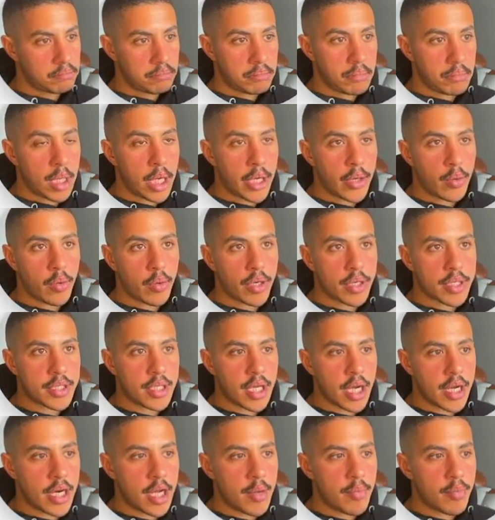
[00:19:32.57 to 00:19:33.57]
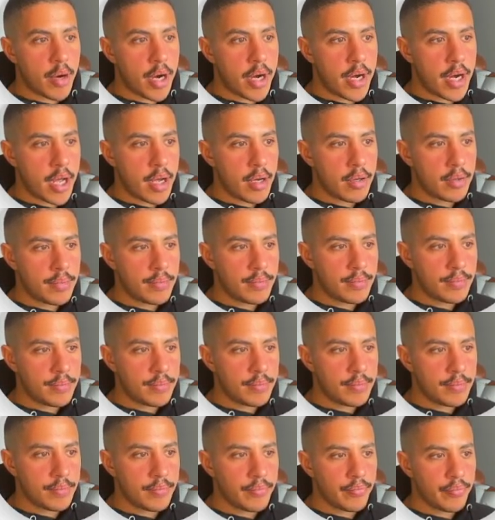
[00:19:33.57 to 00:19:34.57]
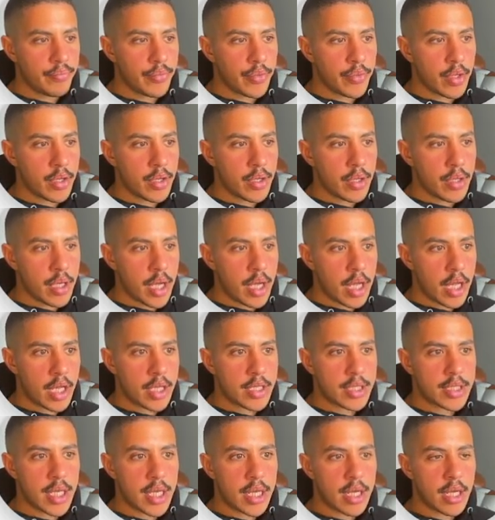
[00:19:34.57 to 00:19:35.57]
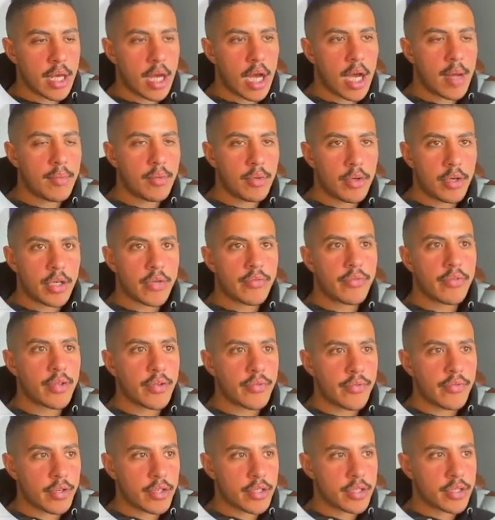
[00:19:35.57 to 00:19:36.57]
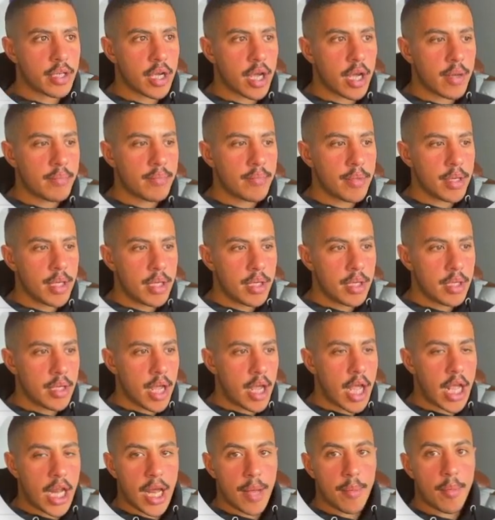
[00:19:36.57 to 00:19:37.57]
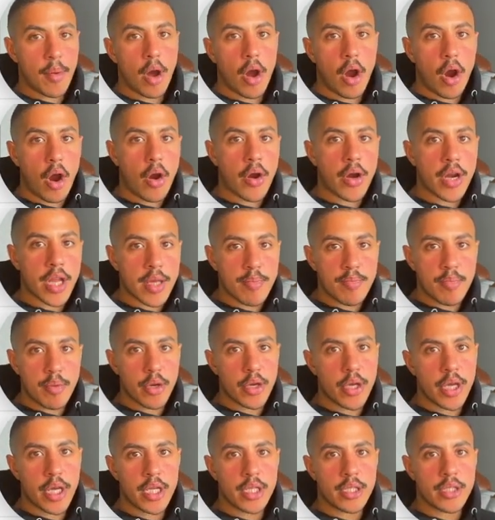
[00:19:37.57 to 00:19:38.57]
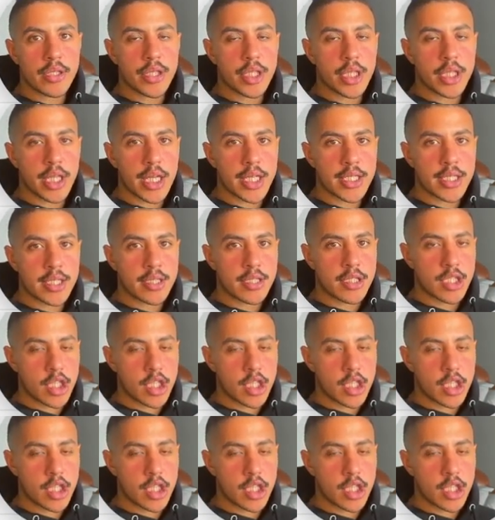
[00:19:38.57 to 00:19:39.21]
I don't want to sign up right now. And I say, I'm learning for the first time. And I'm already put into the lesson.